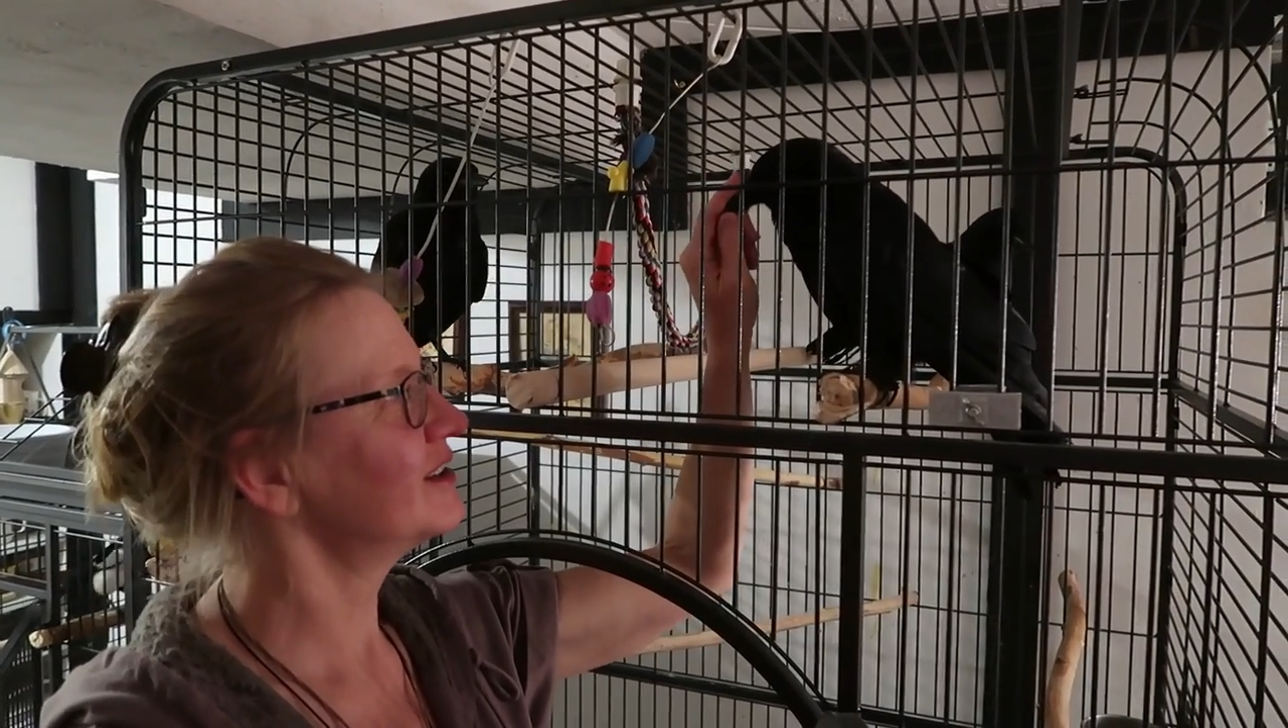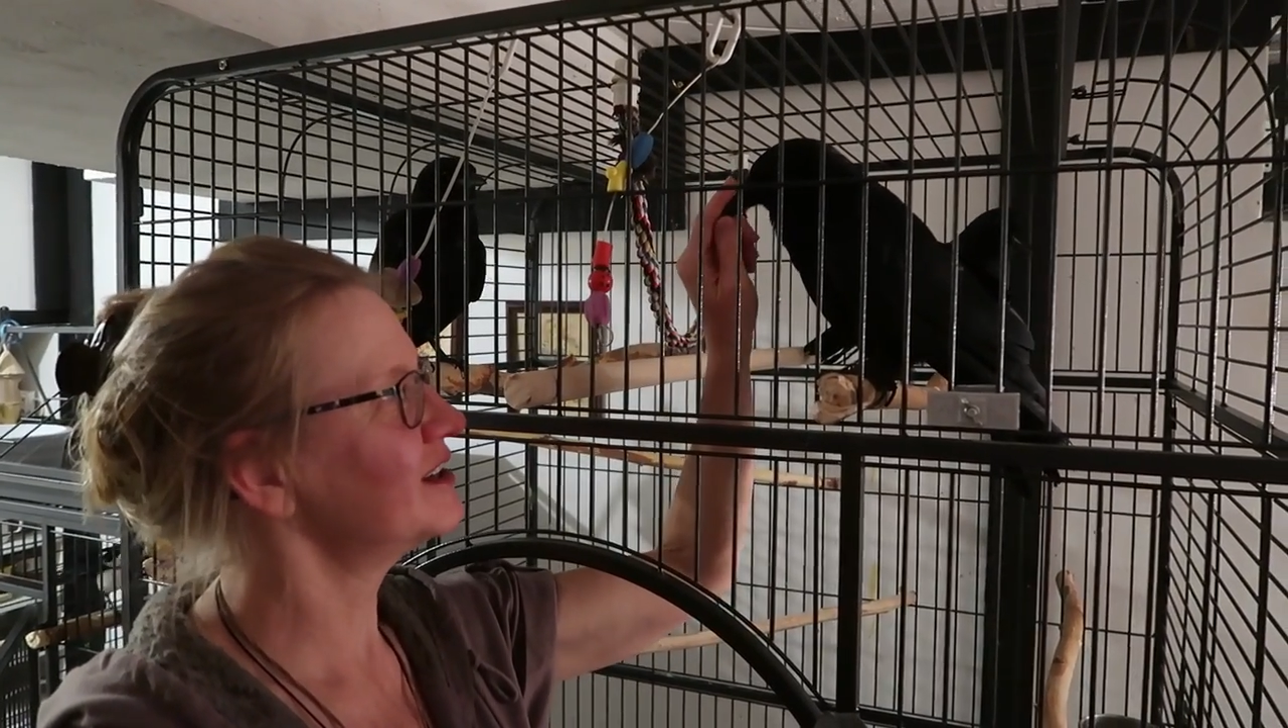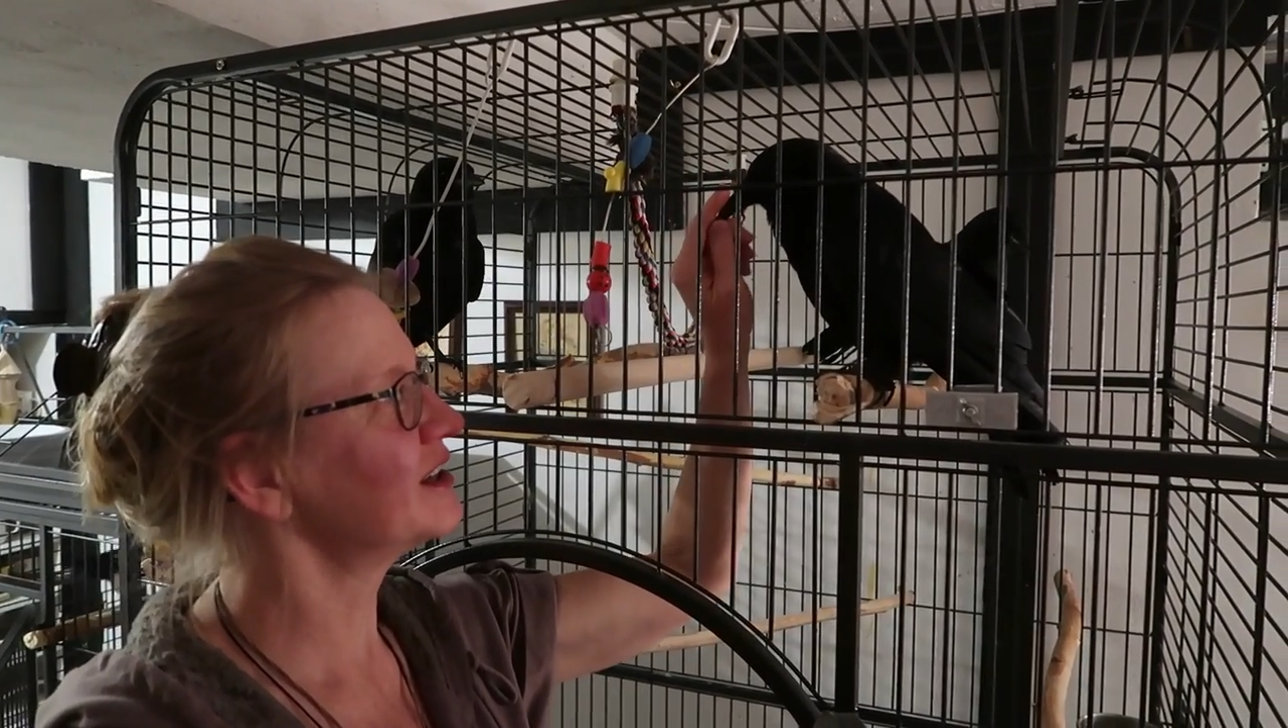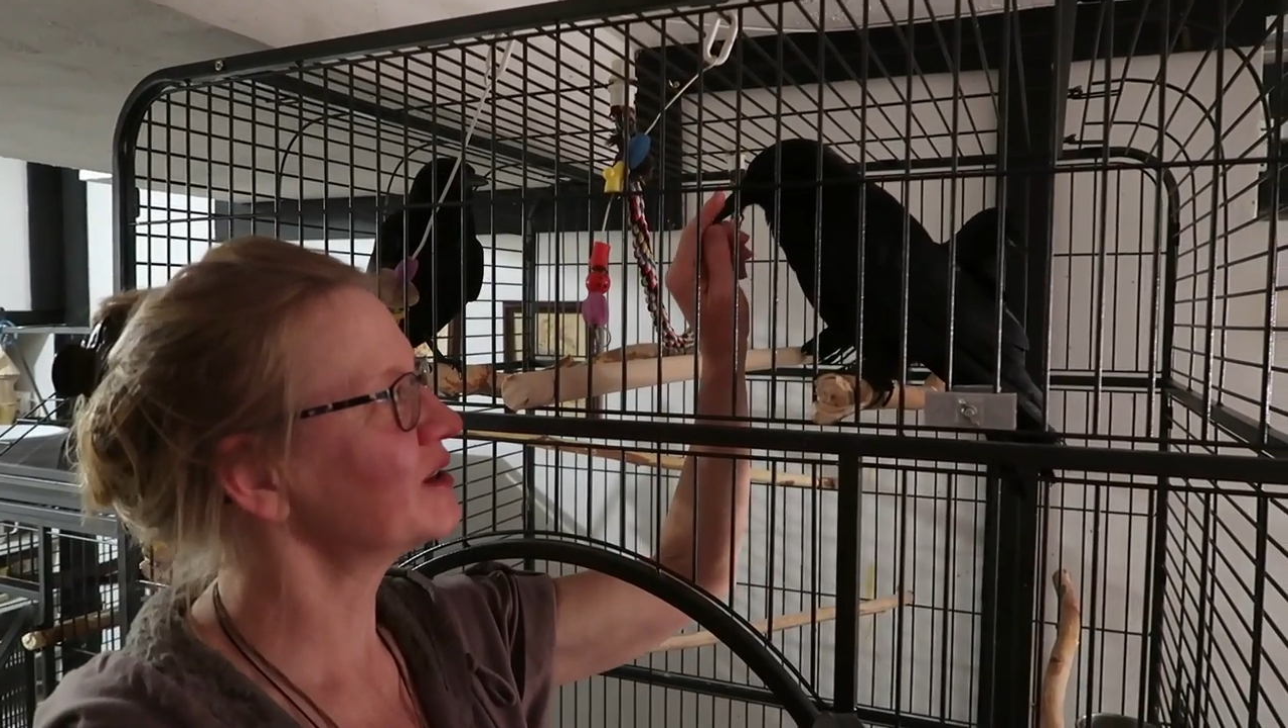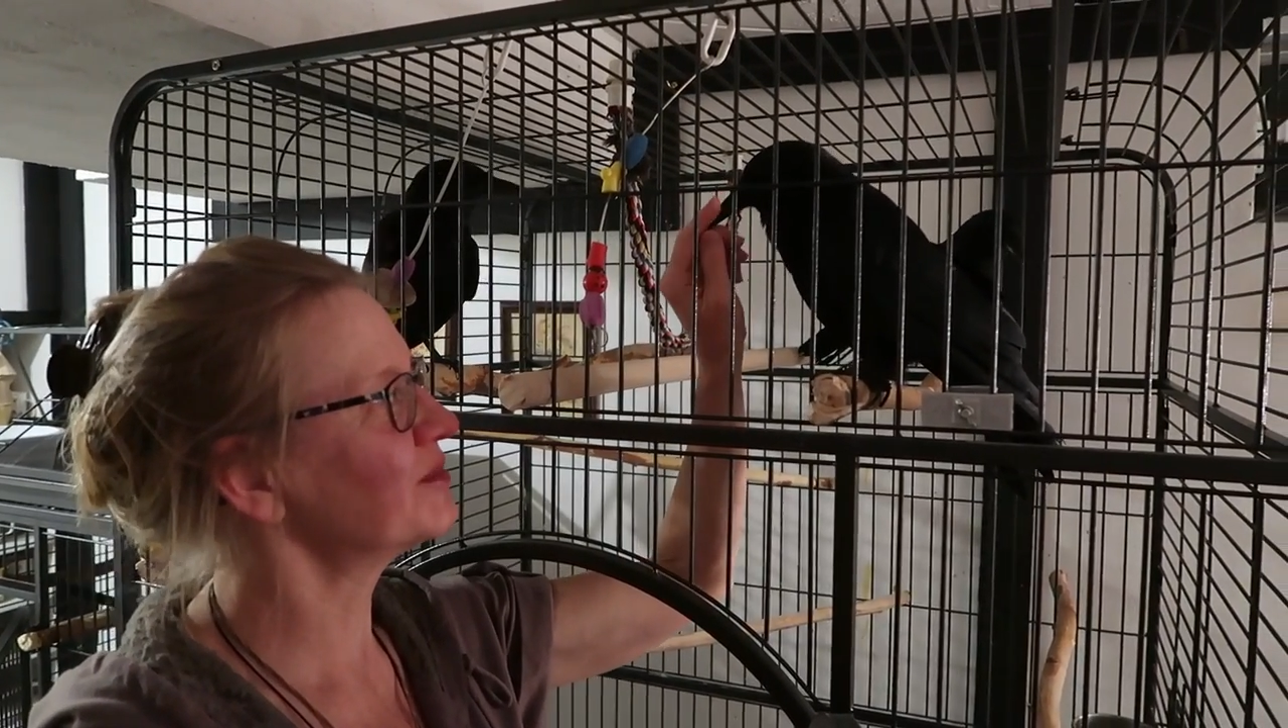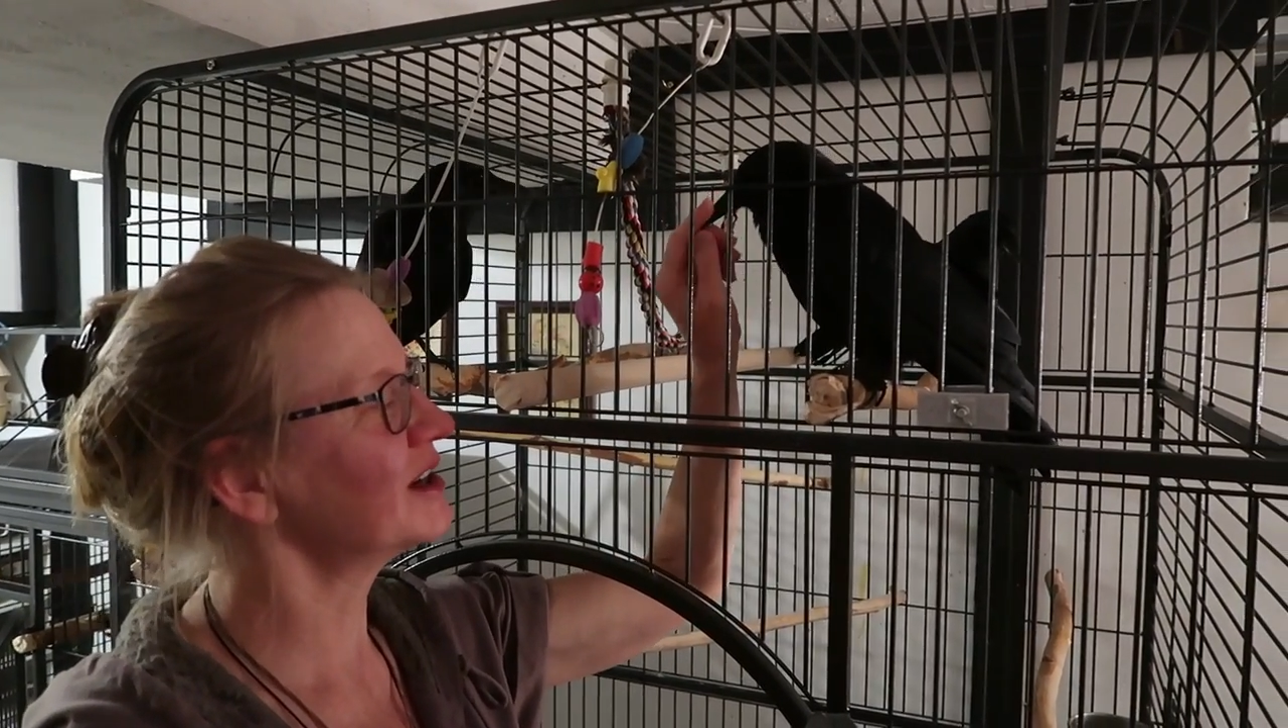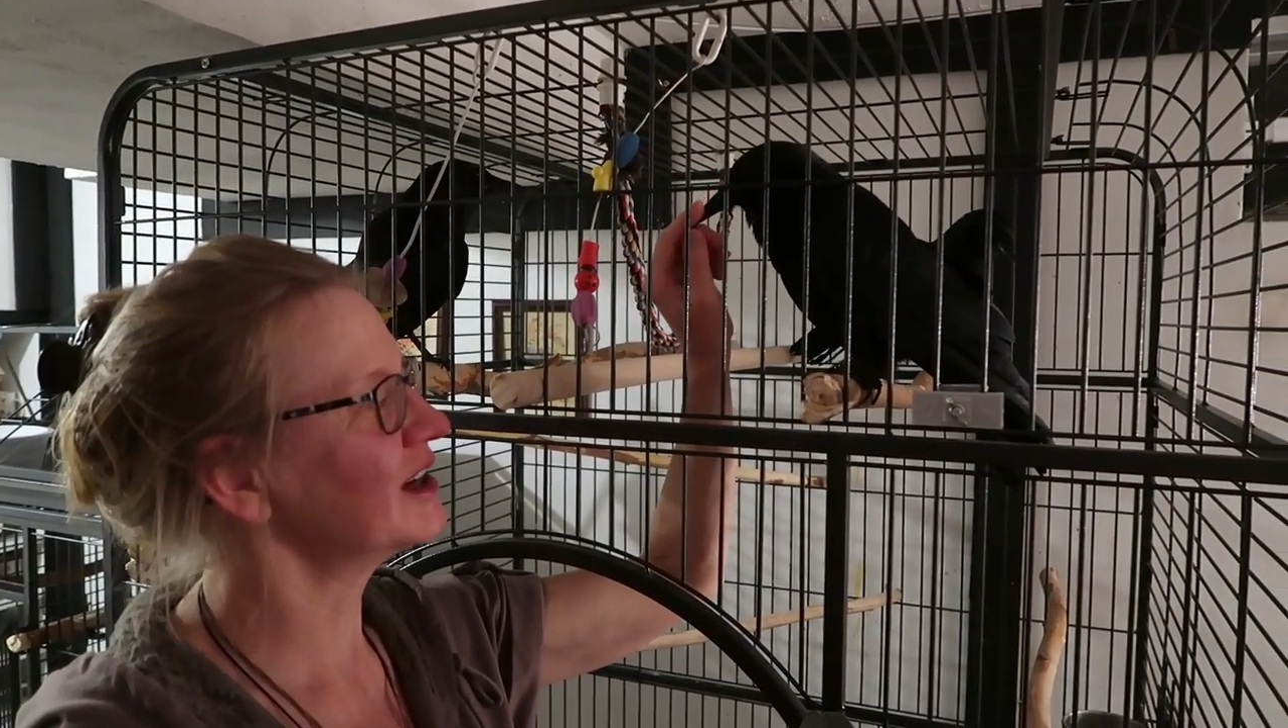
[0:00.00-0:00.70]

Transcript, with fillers: taking my